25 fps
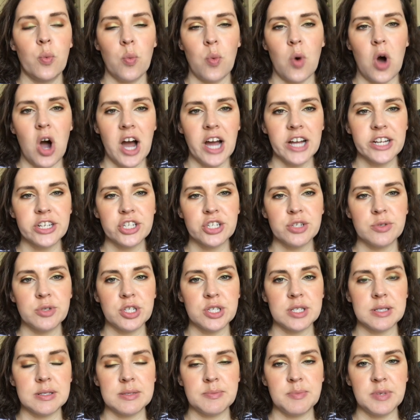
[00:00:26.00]
watch
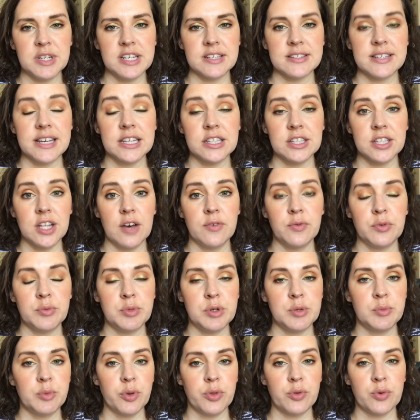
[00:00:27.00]
just because I love when
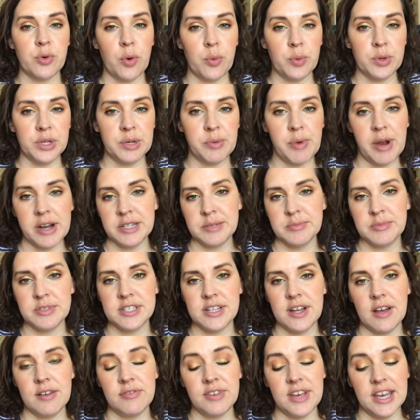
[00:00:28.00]
people throw really random
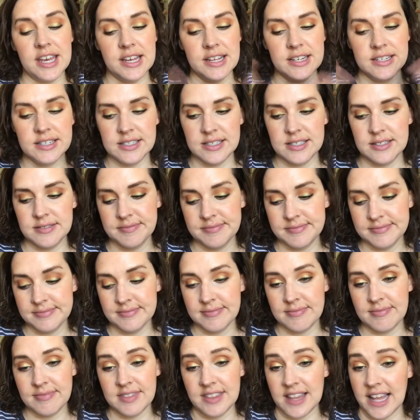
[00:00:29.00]
stuff, and
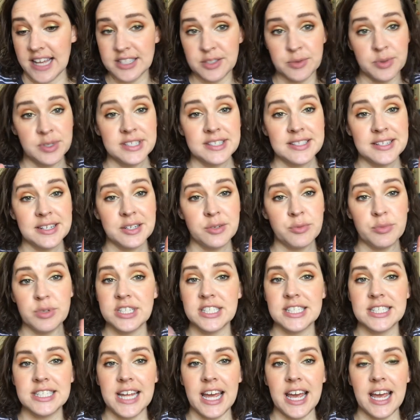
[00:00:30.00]
that's what it's going to
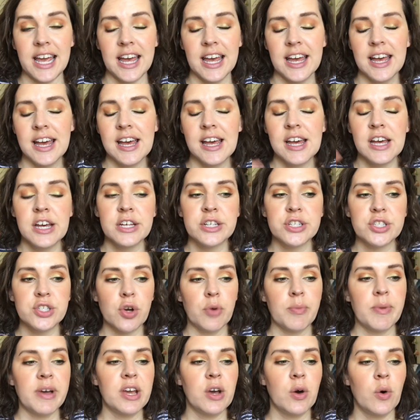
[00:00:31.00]
be today.
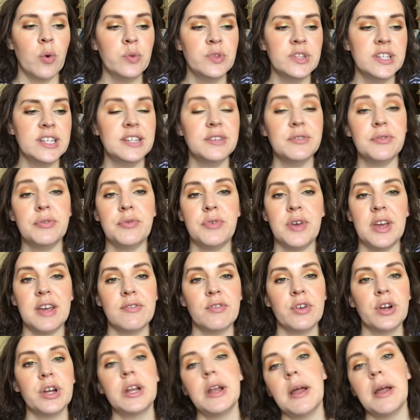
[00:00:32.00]
So my only
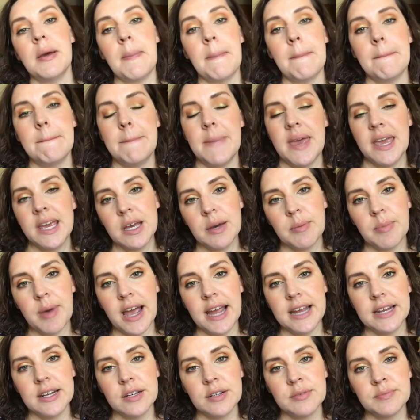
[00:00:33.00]
favorite makeup
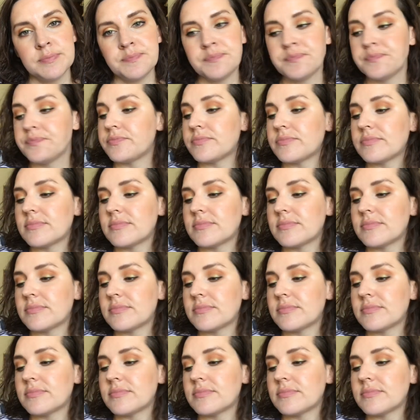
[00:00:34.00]
item